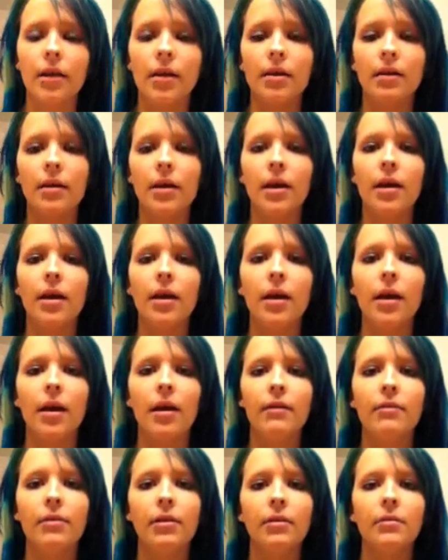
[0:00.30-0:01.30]
Okay,
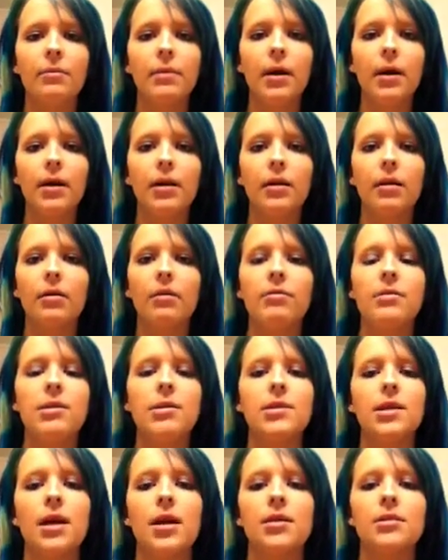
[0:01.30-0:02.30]
everybody
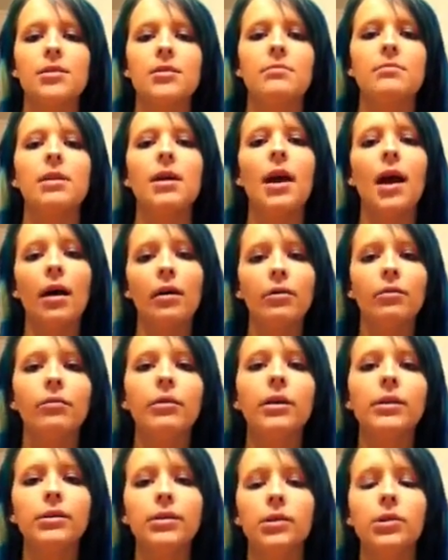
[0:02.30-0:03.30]
always asks me how do
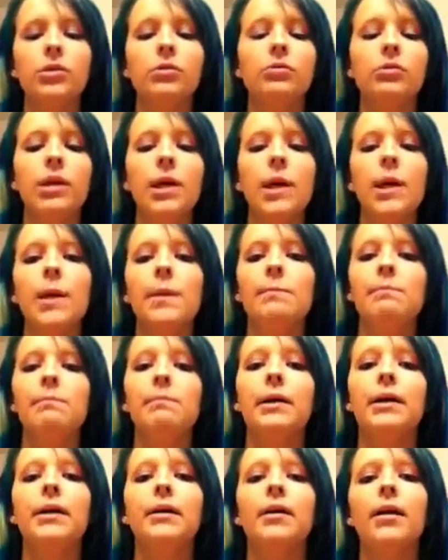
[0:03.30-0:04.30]
I do
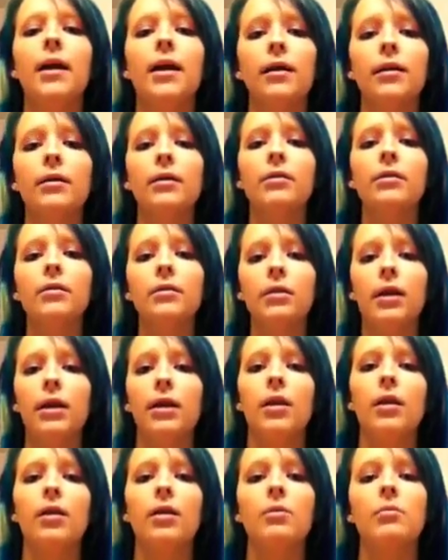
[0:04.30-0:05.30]
my hair
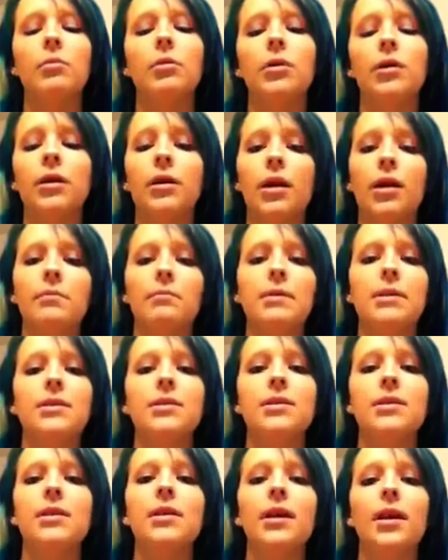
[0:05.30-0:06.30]
like in the morning, like my
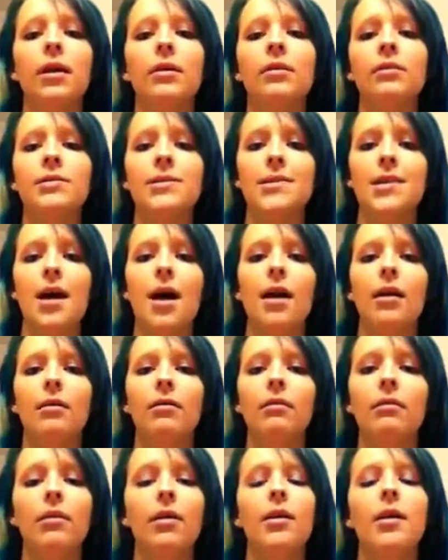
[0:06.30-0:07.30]
scene
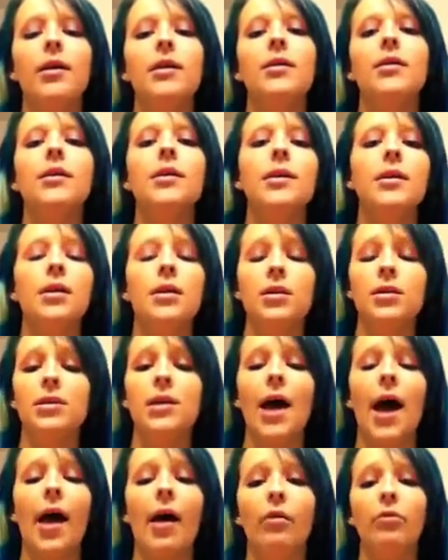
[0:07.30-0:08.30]
hairstyle, and
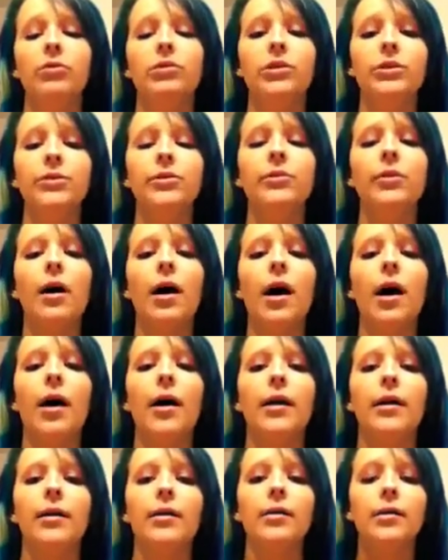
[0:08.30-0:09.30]
how do
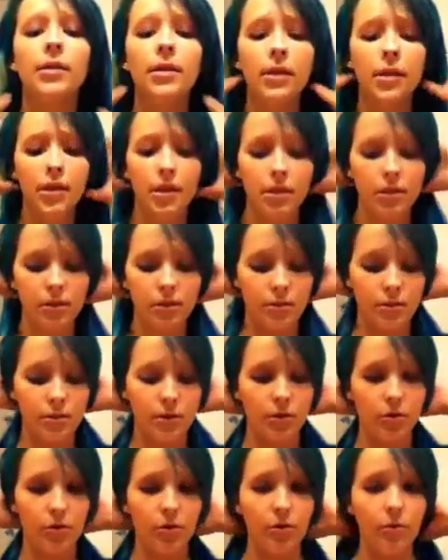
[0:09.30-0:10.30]
I
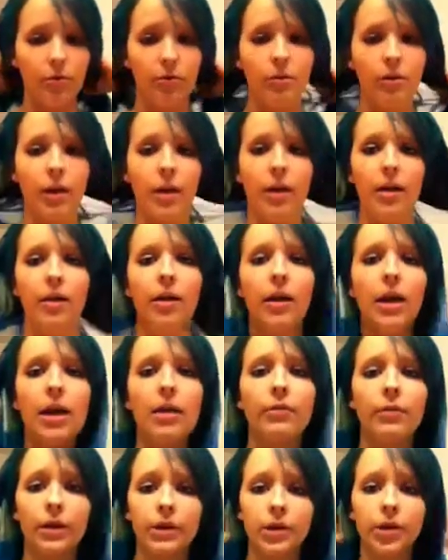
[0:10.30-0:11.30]

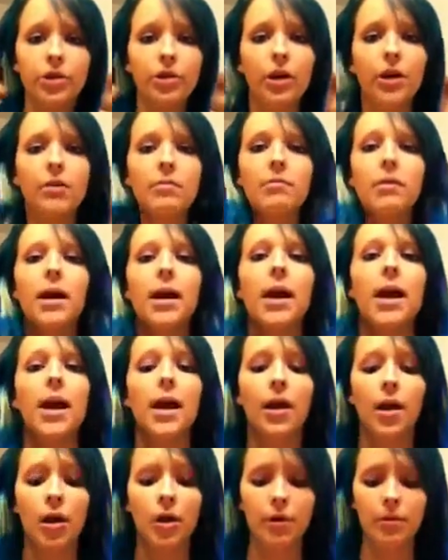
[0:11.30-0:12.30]
straighten my
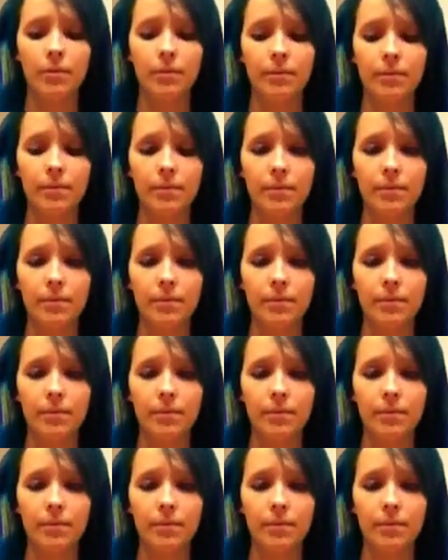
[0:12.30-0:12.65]
hair